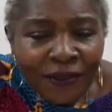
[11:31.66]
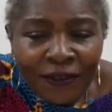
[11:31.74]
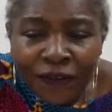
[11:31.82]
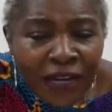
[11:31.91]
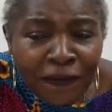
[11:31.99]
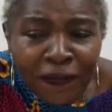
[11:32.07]

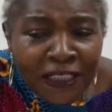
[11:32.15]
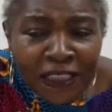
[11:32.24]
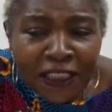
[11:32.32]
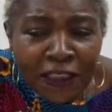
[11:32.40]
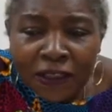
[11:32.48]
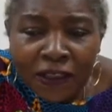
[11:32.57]

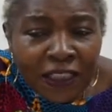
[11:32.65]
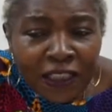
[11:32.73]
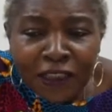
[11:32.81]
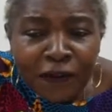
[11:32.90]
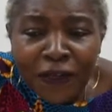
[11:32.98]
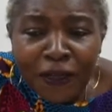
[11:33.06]
graffitis in
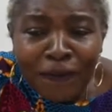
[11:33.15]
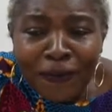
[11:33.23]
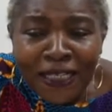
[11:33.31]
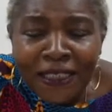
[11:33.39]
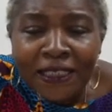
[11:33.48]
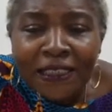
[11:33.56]
different
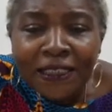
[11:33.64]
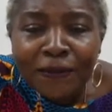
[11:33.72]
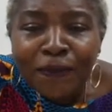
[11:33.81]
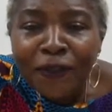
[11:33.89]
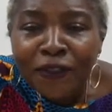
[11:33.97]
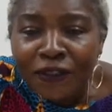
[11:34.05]
places.
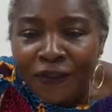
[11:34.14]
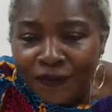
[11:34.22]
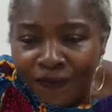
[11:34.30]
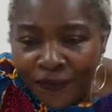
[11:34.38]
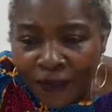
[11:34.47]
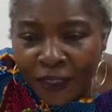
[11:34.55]
But
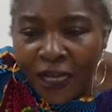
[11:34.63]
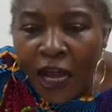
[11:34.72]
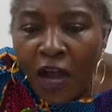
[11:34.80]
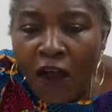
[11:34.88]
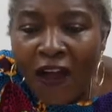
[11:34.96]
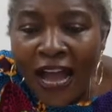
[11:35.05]

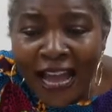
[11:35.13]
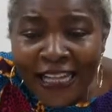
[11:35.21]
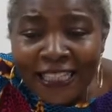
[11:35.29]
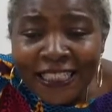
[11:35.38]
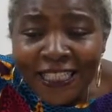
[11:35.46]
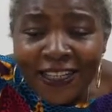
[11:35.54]
our
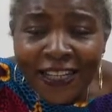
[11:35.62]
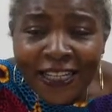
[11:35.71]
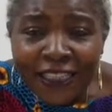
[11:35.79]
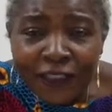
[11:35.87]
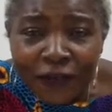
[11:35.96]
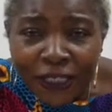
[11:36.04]
idea
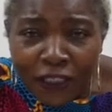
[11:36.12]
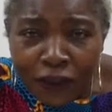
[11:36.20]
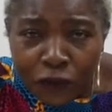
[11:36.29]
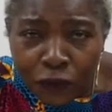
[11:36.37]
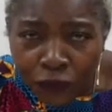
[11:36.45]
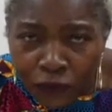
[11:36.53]
is really
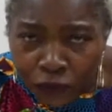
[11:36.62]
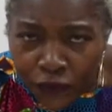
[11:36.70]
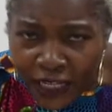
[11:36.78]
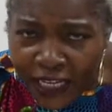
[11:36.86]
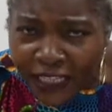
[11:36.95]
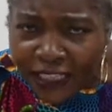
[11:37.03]
to
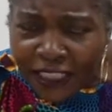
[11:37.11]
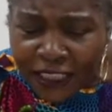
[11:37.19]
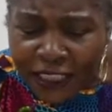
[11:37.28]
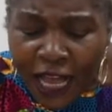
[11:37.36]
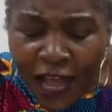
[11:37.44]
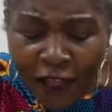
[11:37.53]
create
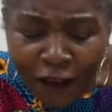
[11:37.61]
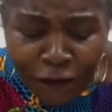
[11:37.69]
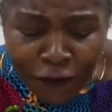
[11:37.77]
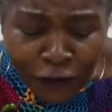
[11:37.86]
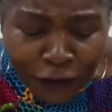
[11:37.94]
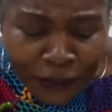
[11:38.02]
this art
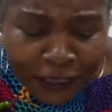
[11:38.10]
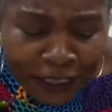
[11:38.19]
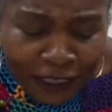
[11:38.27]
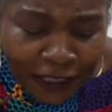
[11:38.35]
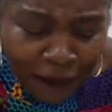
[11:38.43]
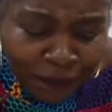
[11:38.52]
for the
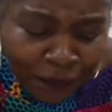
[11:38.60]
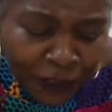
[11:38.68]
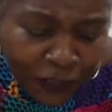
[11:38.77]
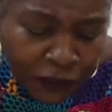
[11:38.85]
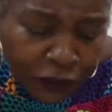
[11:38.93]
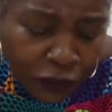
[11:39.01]
city.
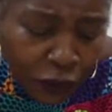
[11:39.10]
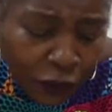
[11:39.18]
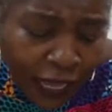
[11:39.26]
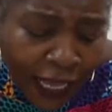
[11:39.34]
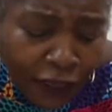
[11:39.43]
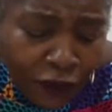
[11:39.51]
So
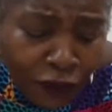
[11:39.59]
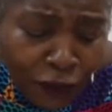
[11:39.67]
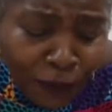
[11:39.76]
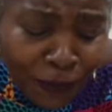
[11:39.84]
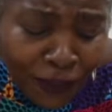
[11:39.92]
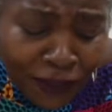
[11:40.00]
I'm gonna
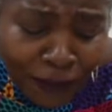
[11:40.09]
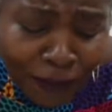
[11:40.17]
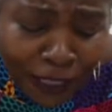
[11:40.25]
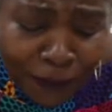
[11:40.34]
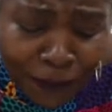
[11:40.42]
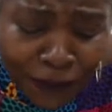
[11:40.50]
build
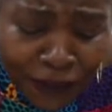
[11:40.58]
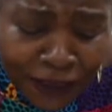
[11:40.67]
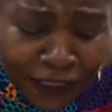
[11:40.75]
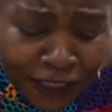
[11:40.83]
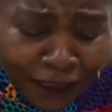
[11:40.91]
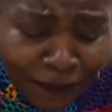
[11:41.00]
my
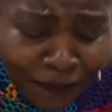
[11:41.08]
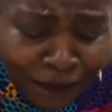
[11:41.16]
building,